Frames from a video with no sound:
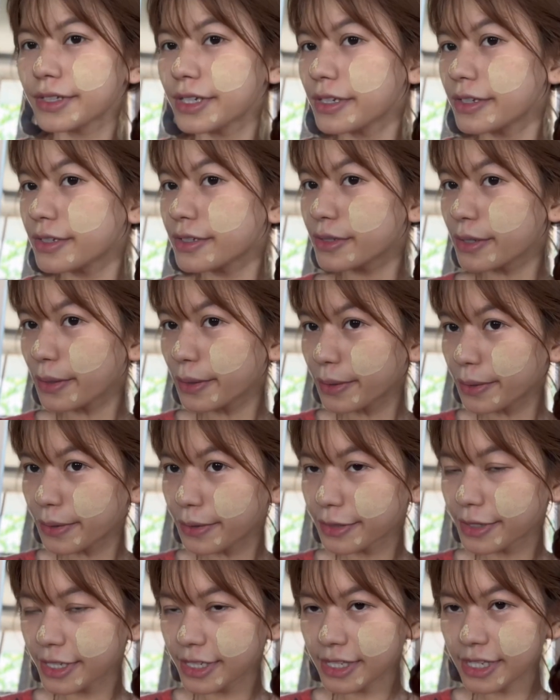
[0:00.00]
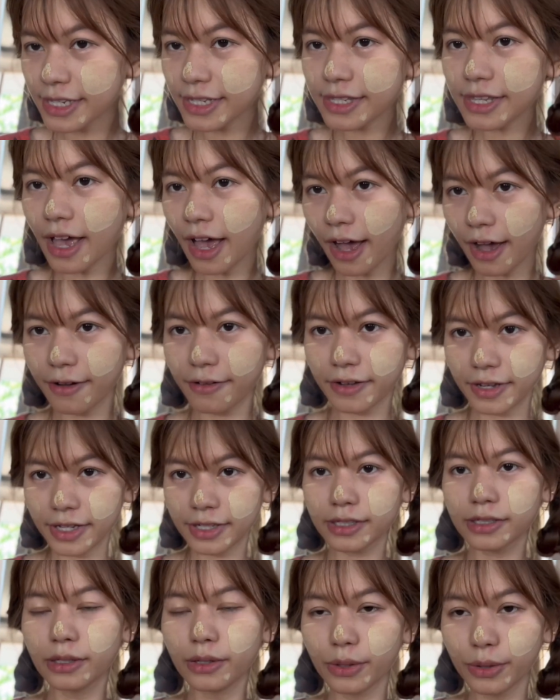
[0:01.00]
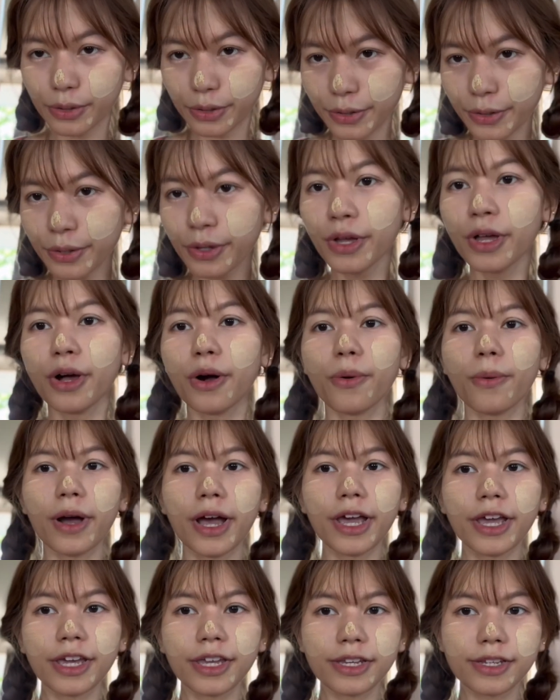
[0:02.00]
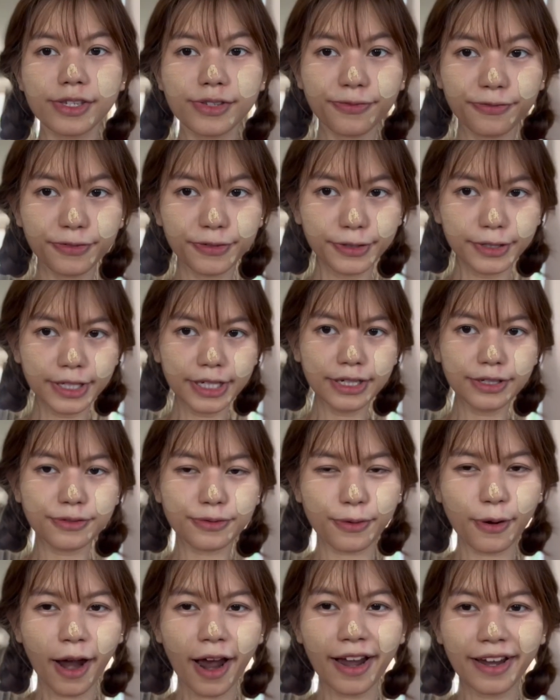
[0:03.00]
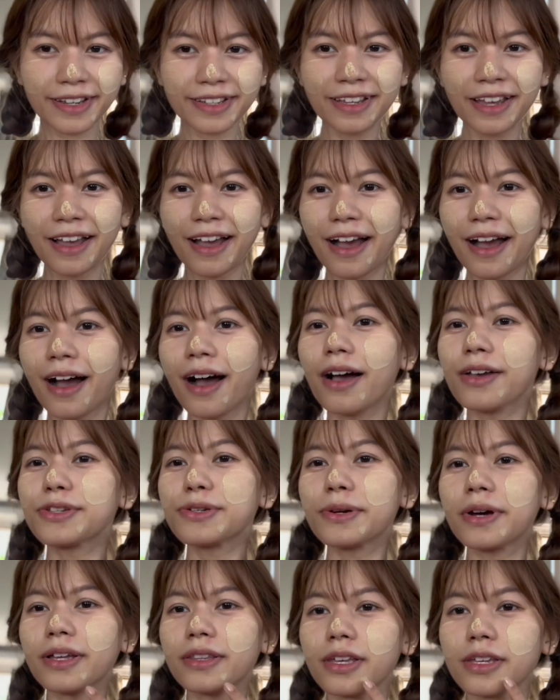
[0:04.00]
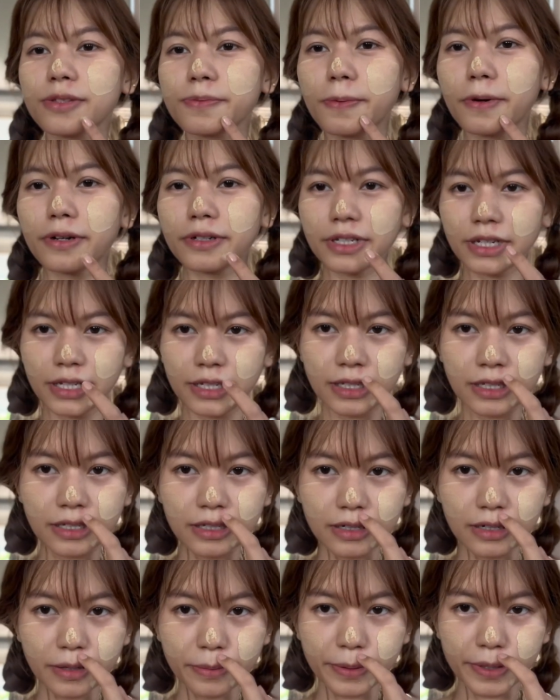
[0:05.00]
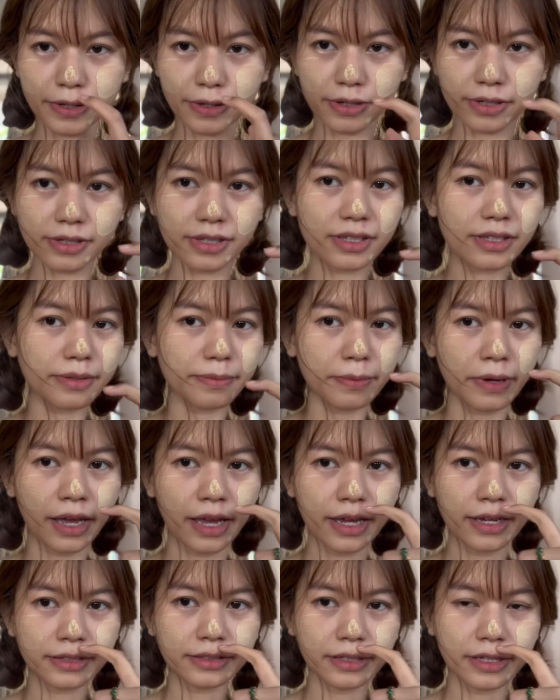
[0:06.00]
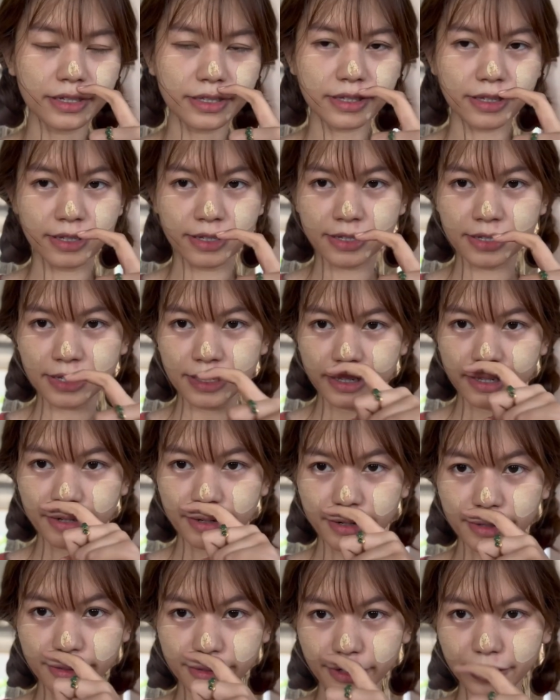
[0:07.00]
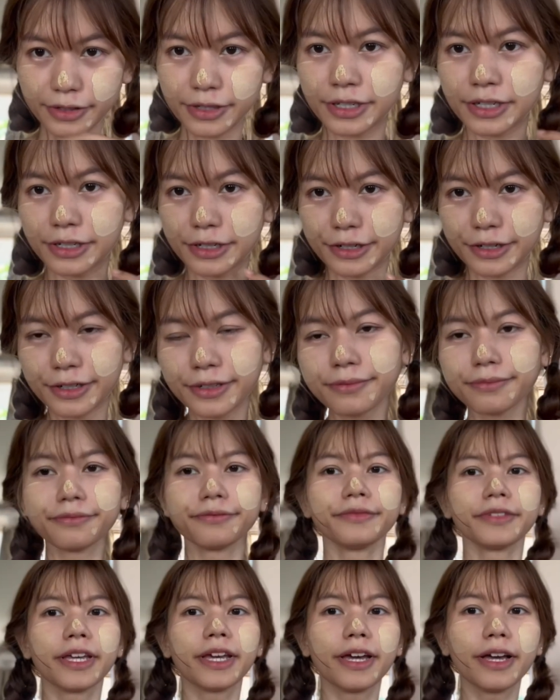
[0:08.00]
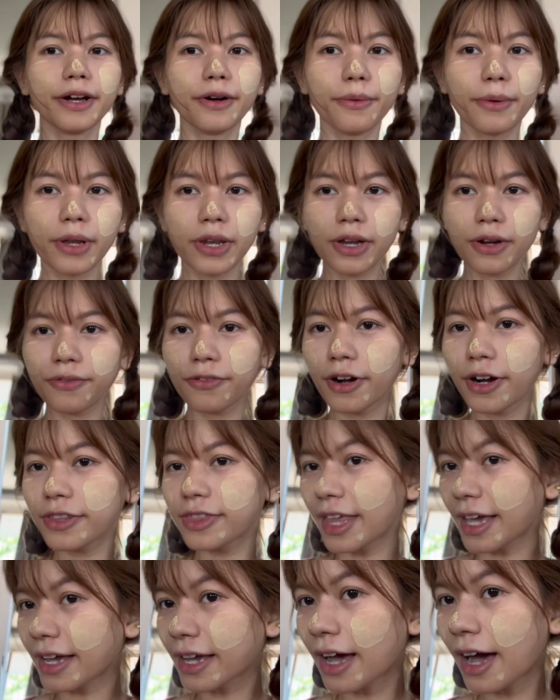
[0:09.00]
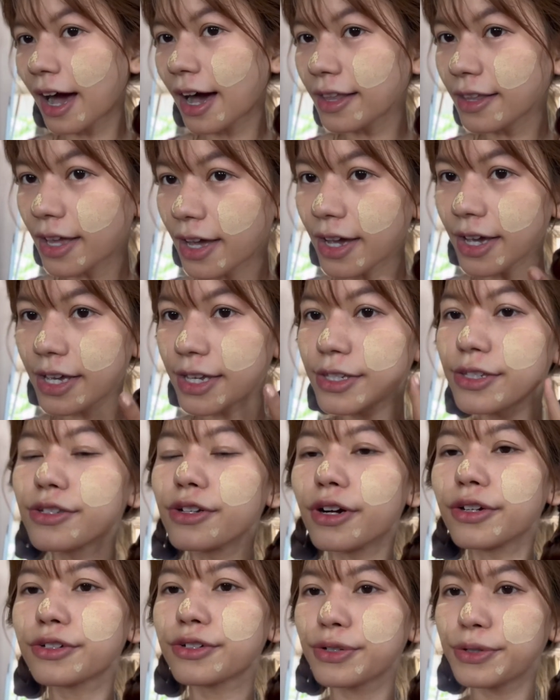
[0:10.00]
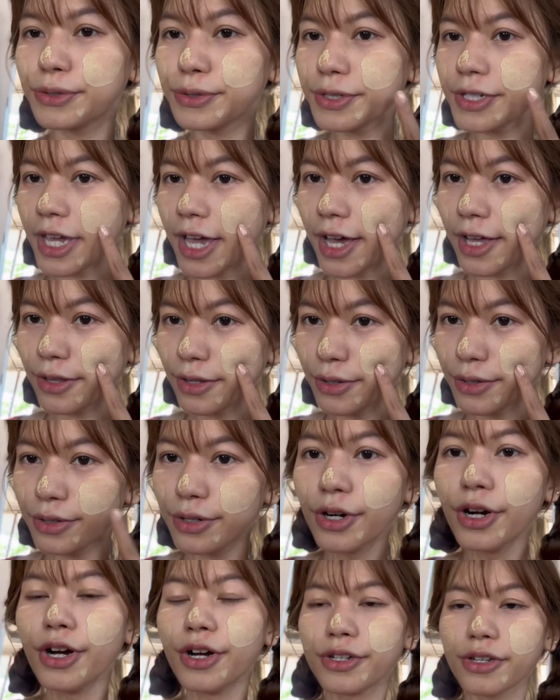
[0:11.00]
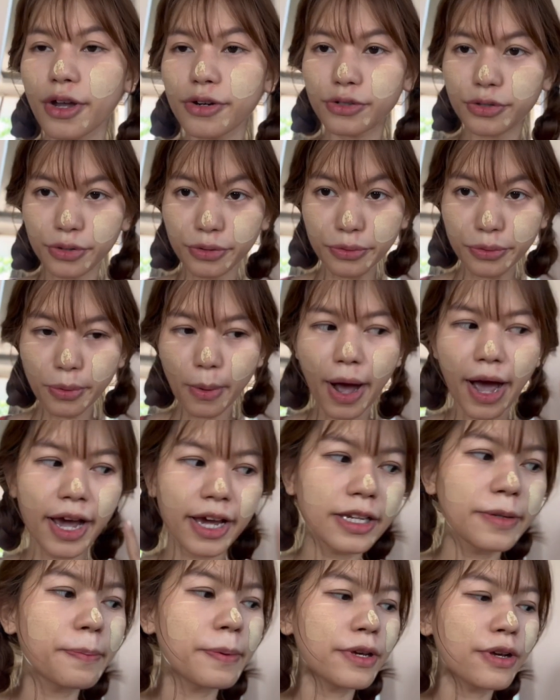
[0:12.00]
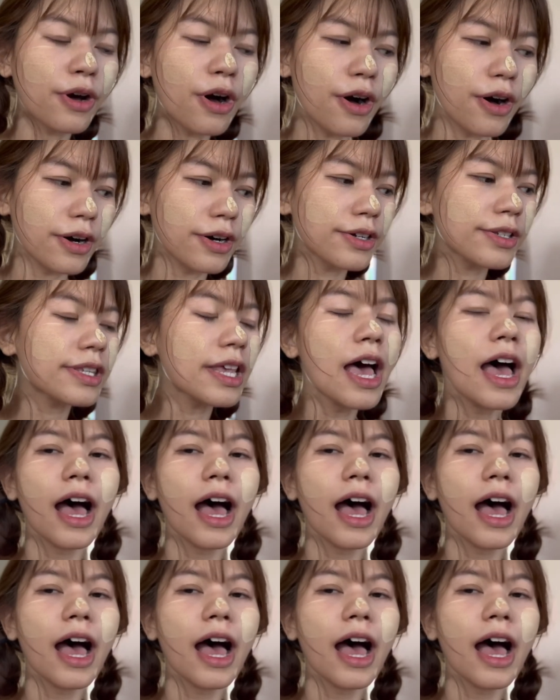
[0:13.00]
So this is how it looks when it is fully dry. I show other spot in here because my acne is here, not here. Whatever, the color is not too yellow, not too white, because